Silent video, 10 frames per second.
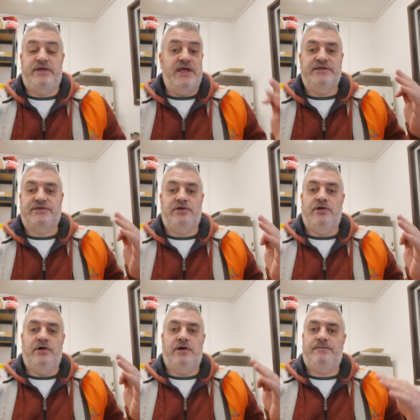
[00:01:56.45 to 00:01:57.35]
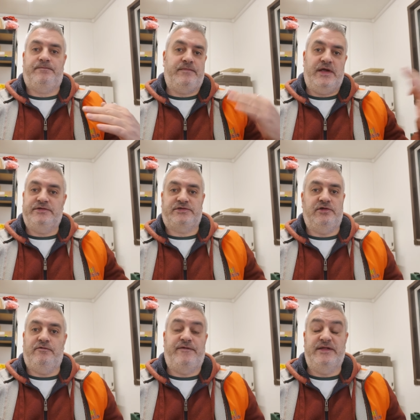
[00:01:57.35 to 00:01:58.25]
Years ago, I used to
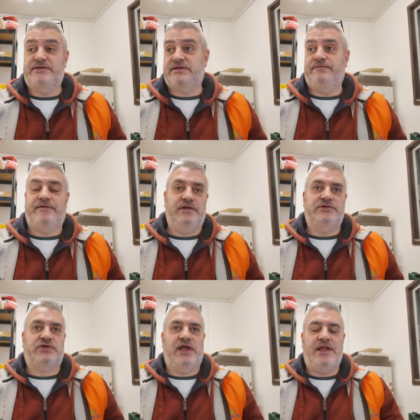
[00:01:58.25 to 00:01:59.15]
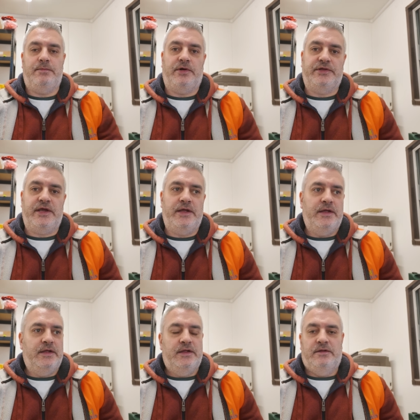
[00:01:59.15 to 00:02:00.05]
do fencing for literally anybody,
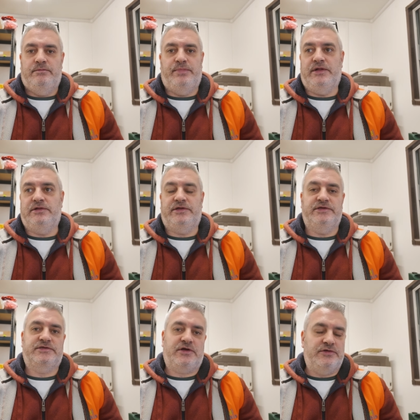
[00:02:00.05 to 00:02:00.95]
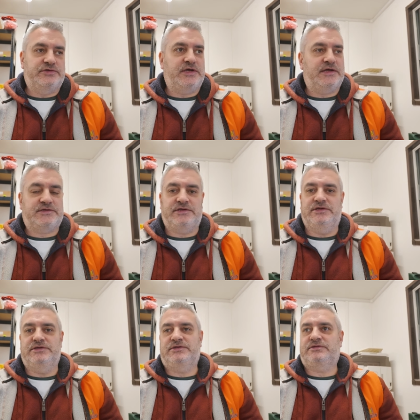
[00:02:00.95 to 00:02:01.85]
builders,
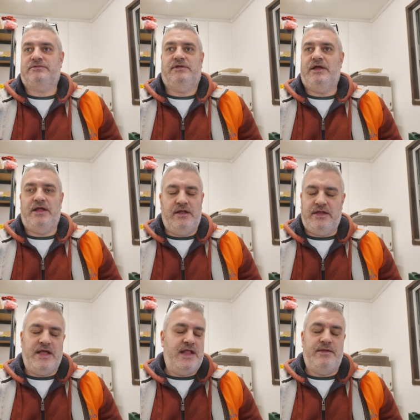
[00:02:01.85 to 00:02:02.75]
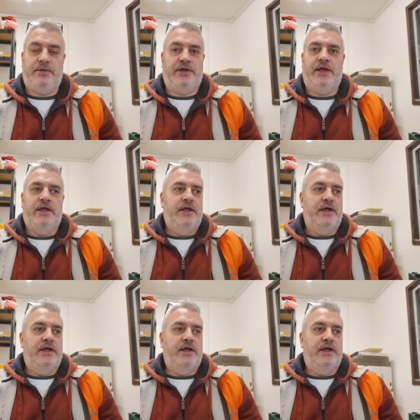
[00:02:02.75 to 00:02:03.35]
contractors, anybody.